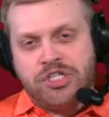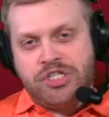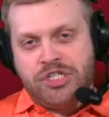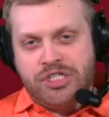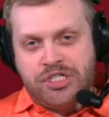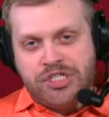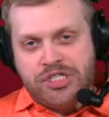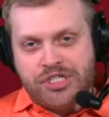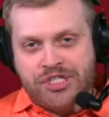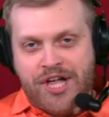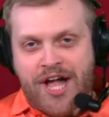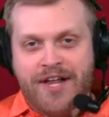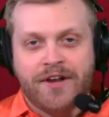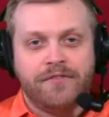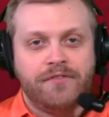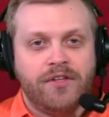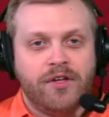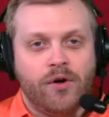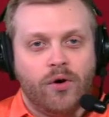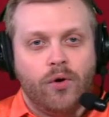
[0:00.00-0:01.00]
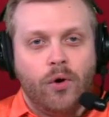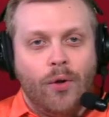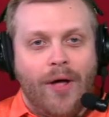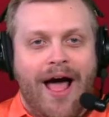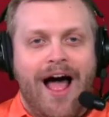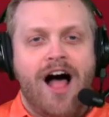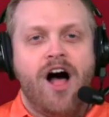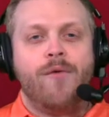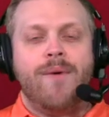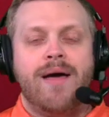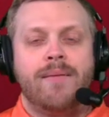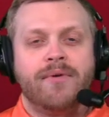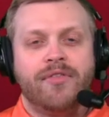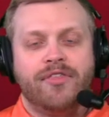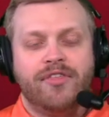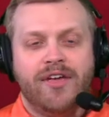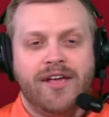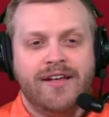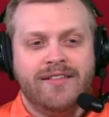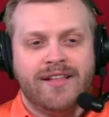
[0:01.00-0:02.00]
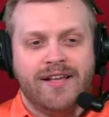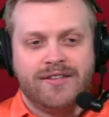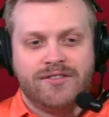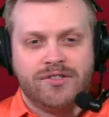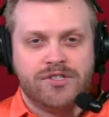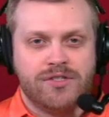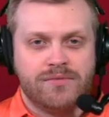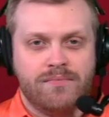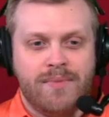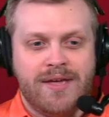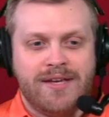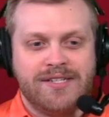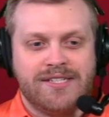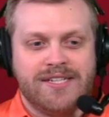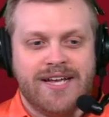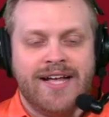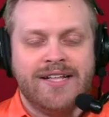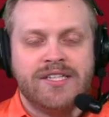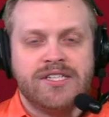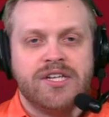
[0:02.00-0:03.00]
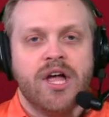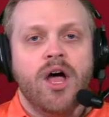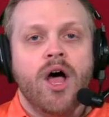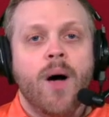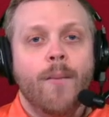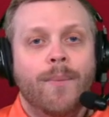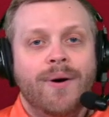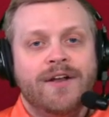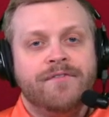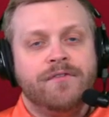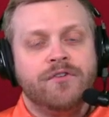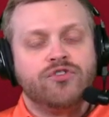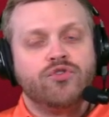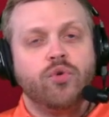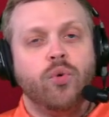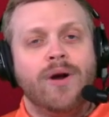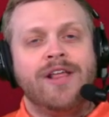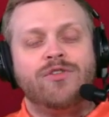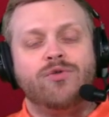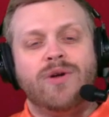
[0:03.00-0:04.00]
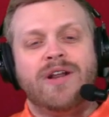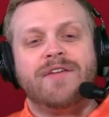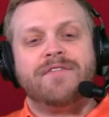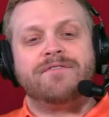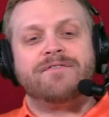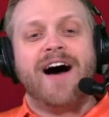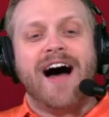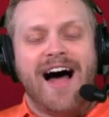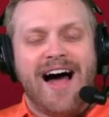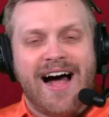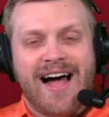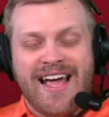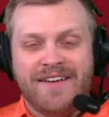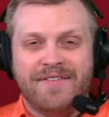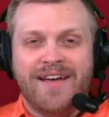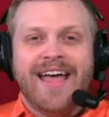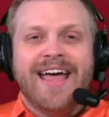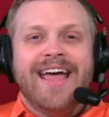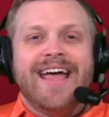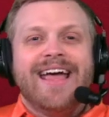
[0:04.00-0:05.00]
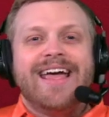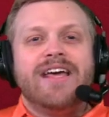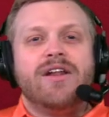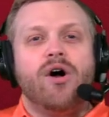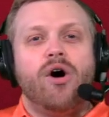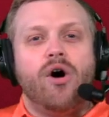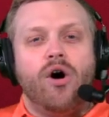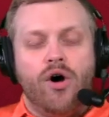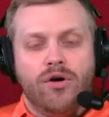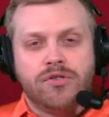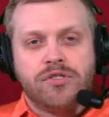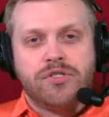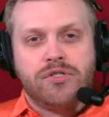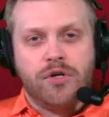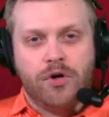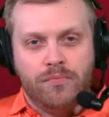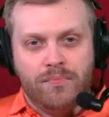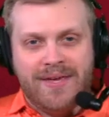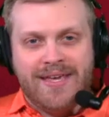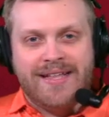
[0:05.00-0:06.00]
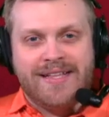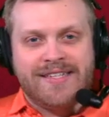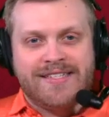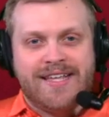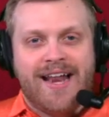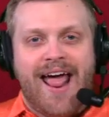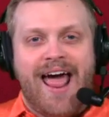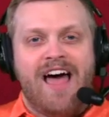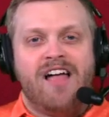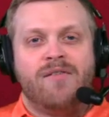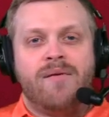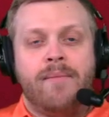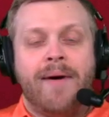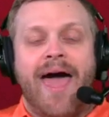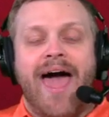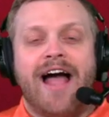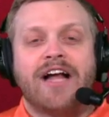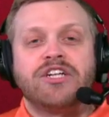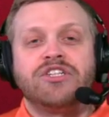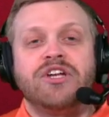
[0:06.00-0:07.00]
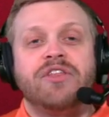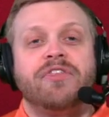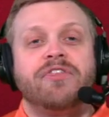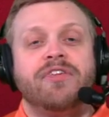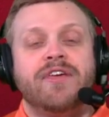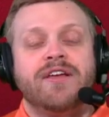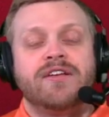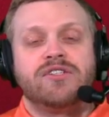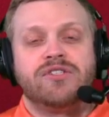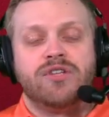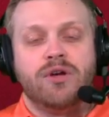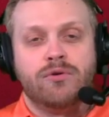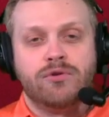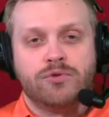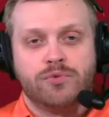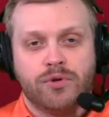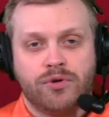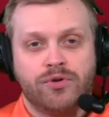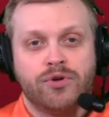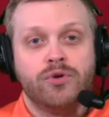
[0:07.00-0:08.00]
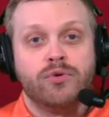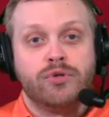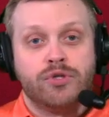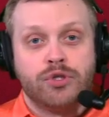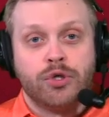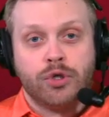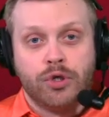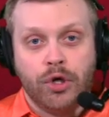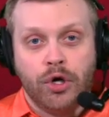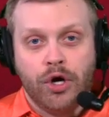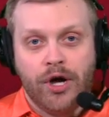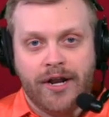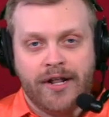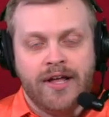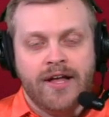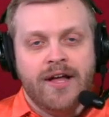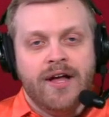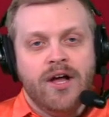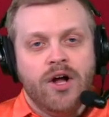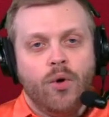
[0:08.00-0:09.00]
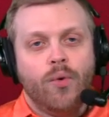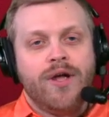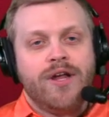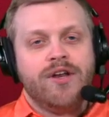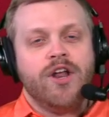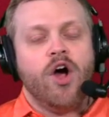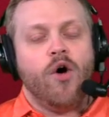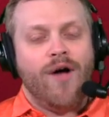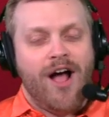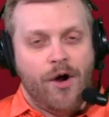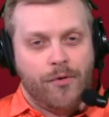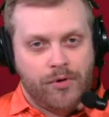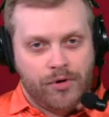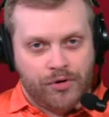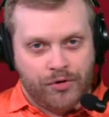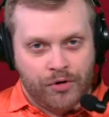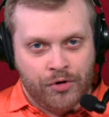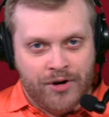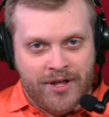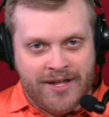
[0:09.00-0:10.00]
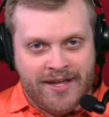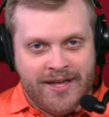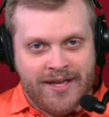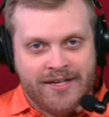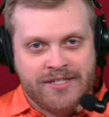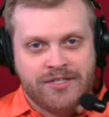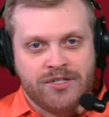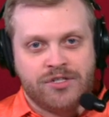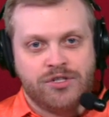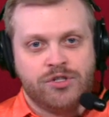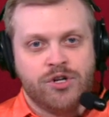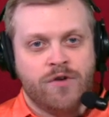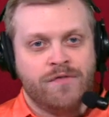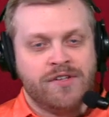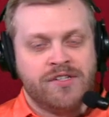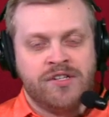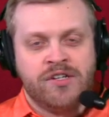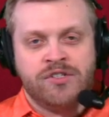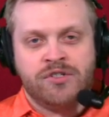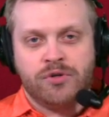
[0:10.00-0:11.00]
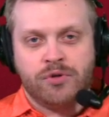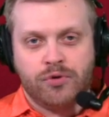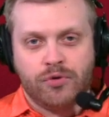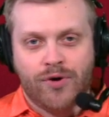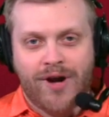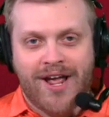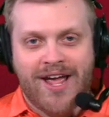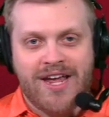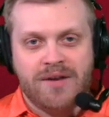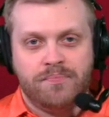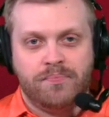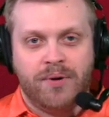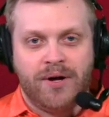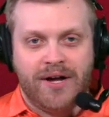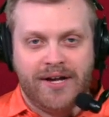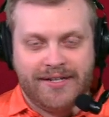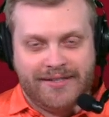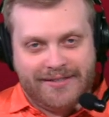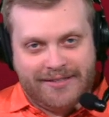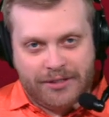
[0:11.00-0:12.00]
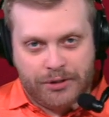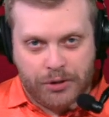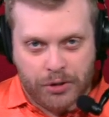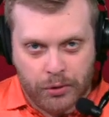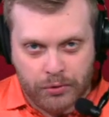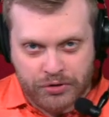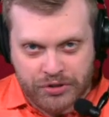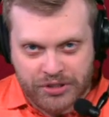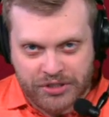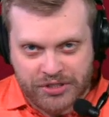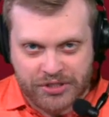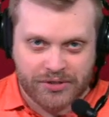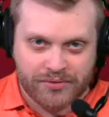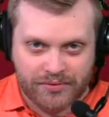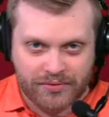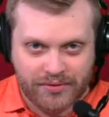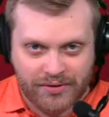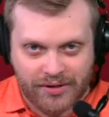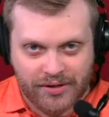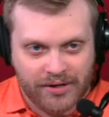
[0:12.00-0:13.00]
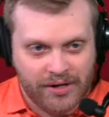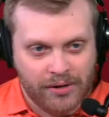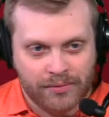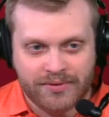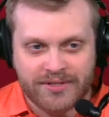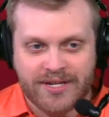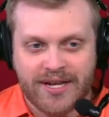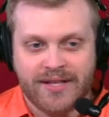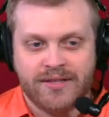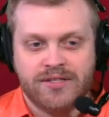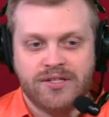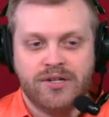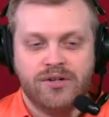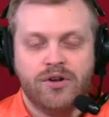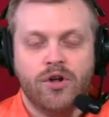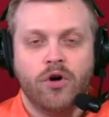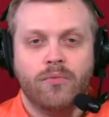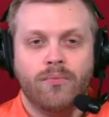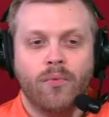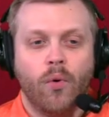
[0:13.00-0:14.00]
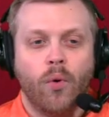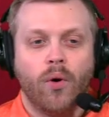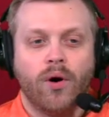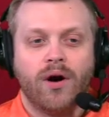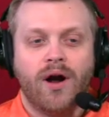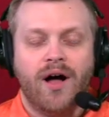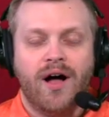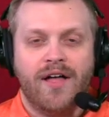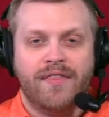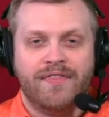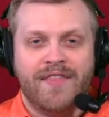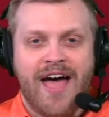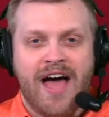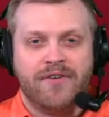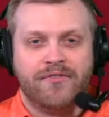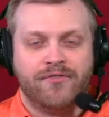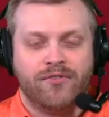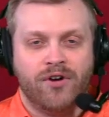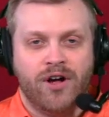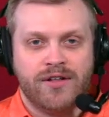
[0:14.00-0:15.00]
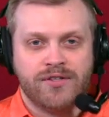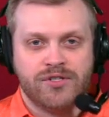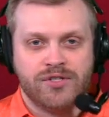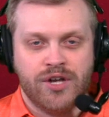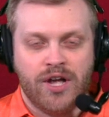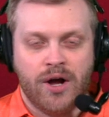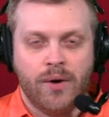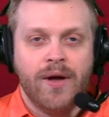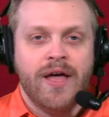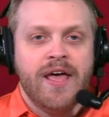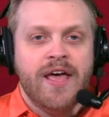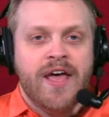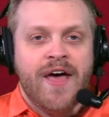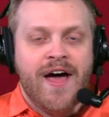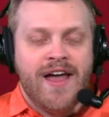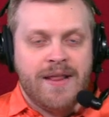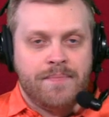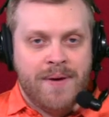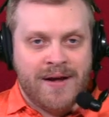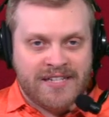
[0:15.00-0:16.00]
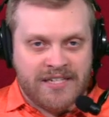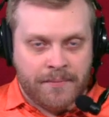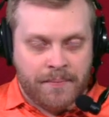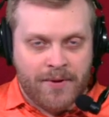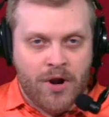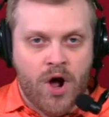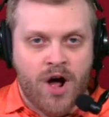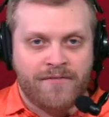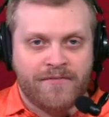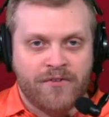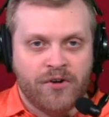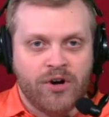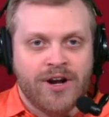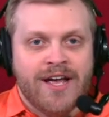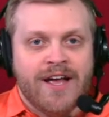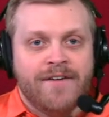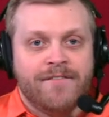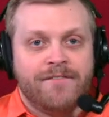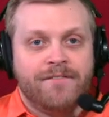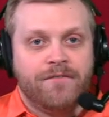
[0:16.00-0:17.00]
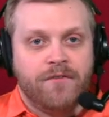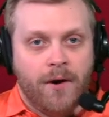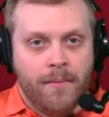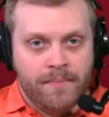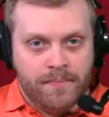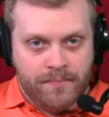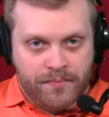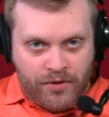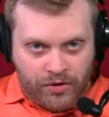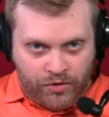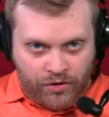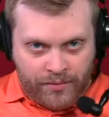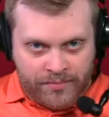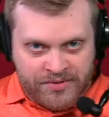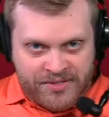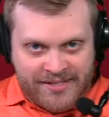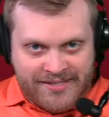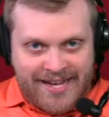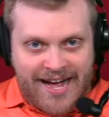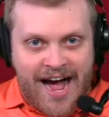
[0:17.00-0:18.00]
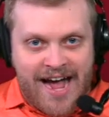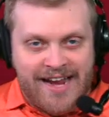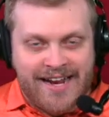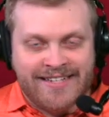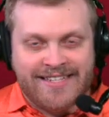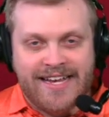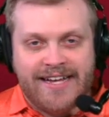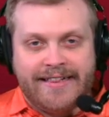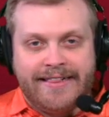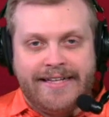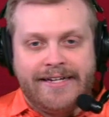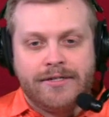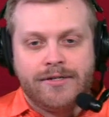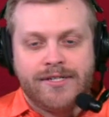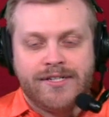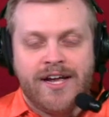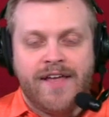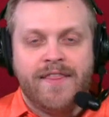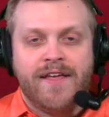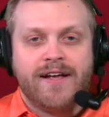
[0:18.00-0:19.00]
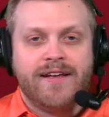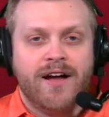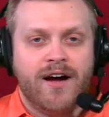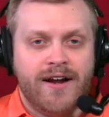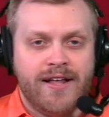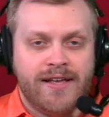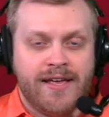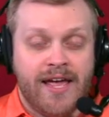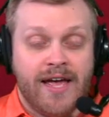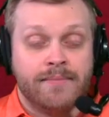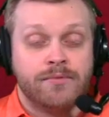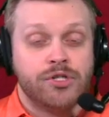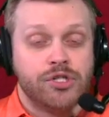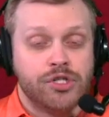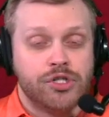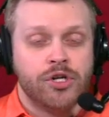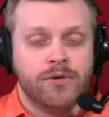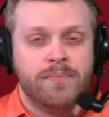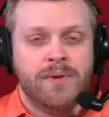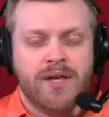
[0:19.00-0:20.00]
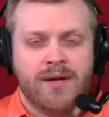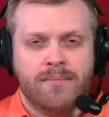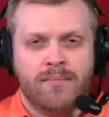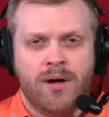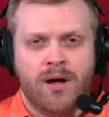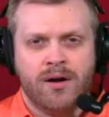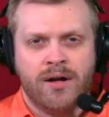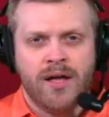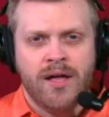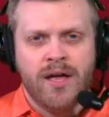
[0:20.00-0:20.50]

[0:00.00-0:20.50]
is kind of the whole Alabama thing. That just makes sense. But for 2025, it also means that Alabama actually thinks those recruits are good. We know how recruiting is. The services are great, but the coaches, you know, tend to know more on that front. So, and he picked up an offer from the Crimson Tide is a clear sign that Cunningham should be among